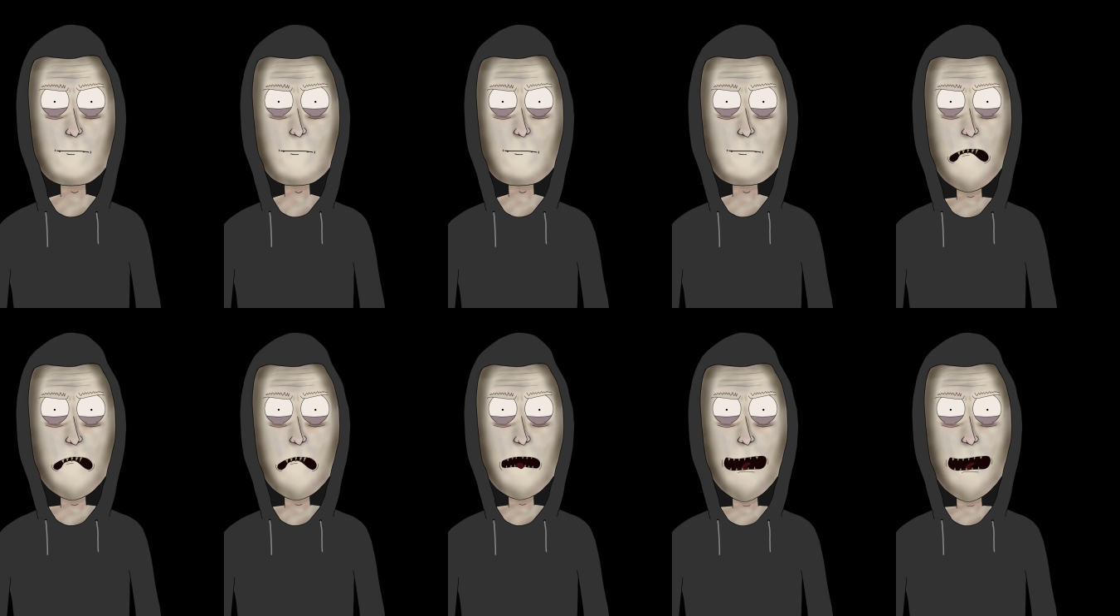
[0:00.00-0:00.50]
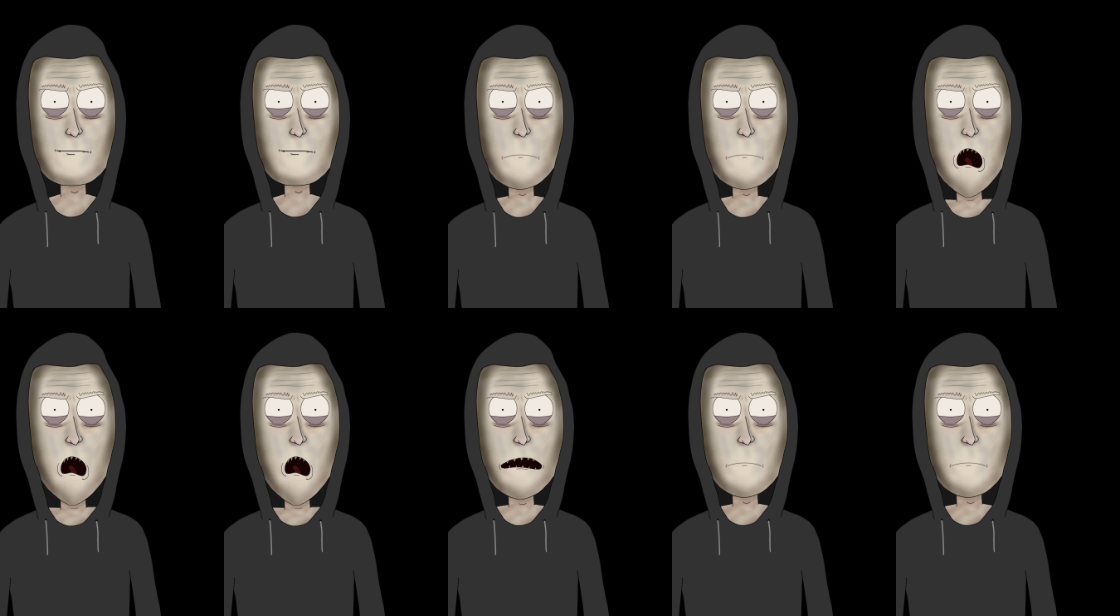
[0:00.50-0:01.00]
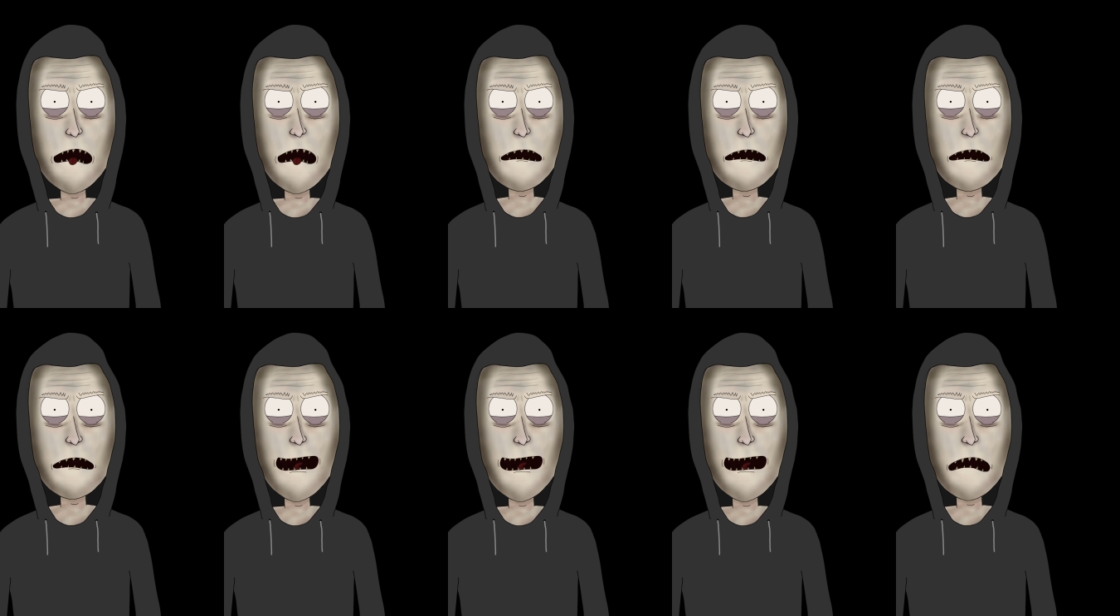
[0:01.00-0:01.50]
It flapped
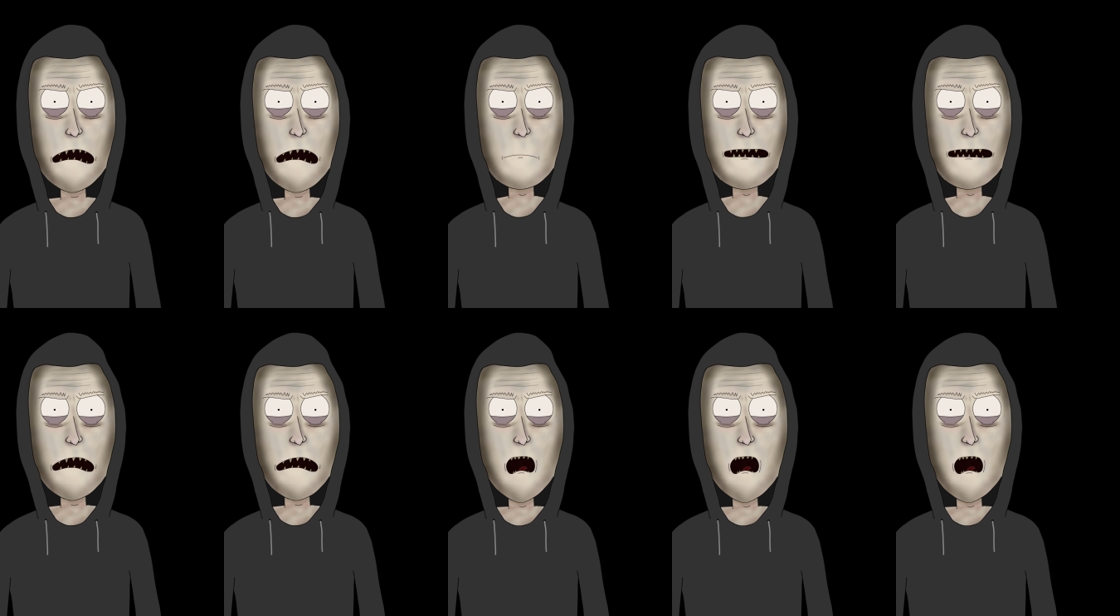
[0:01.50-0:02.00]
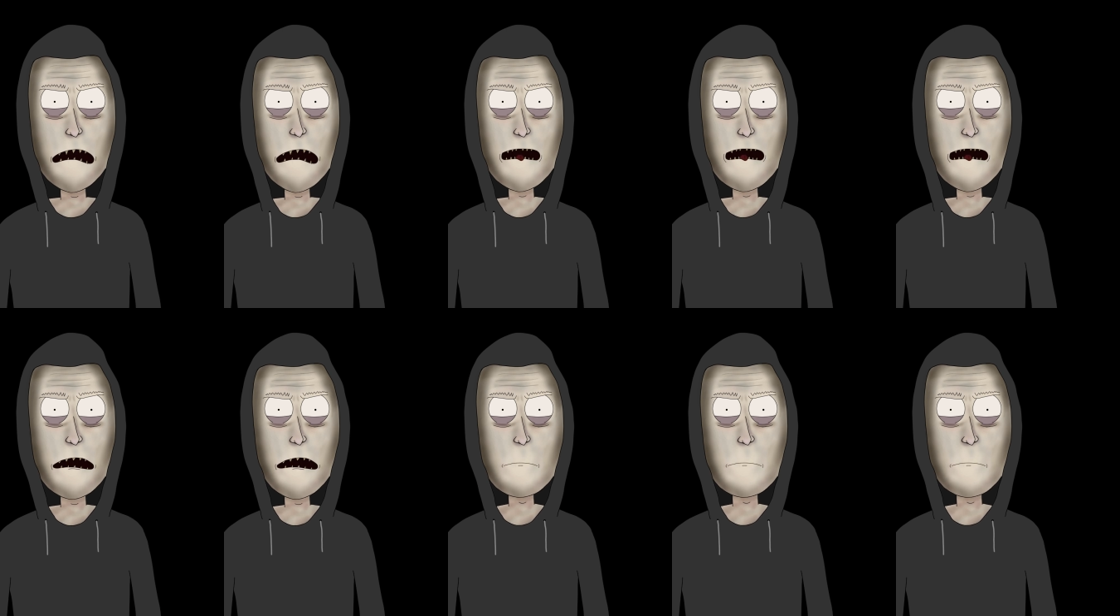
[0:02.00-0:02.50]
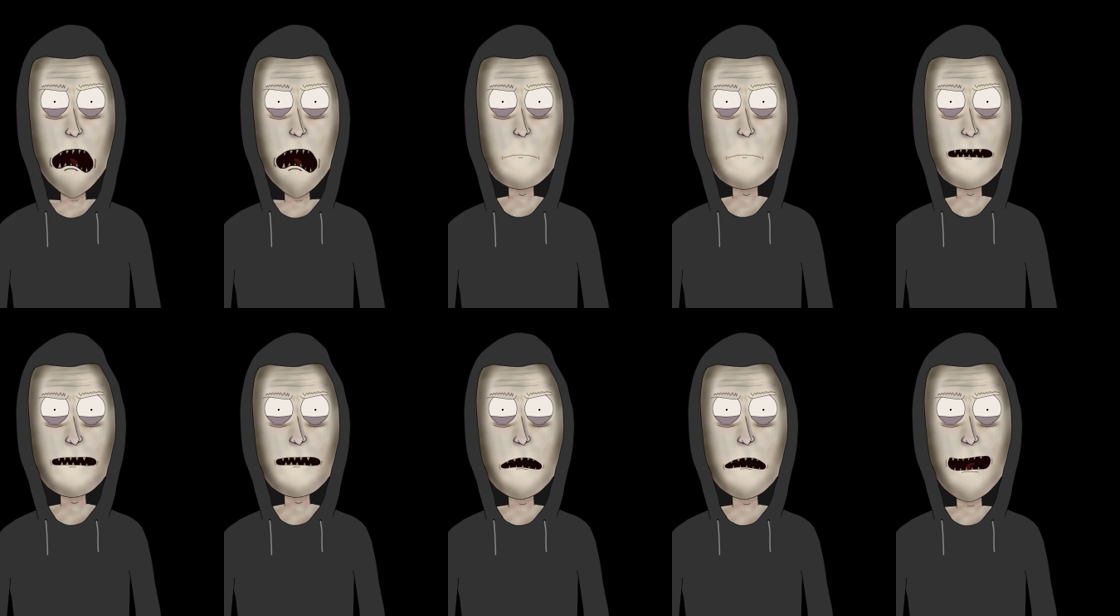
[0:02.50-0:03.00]
limply with every bounce like a
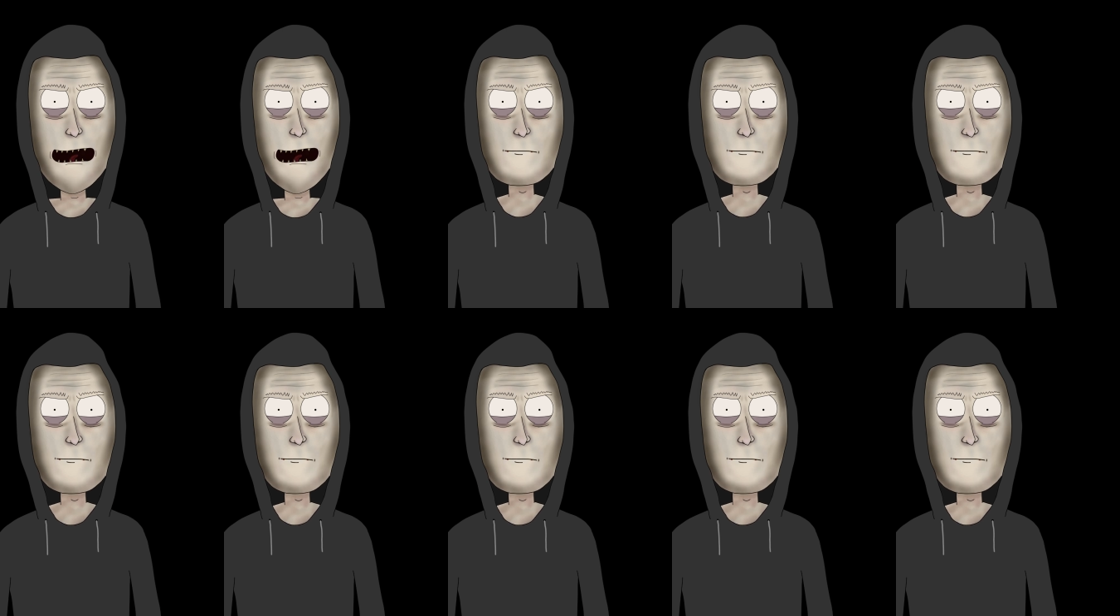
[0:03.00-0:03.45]
paper fan.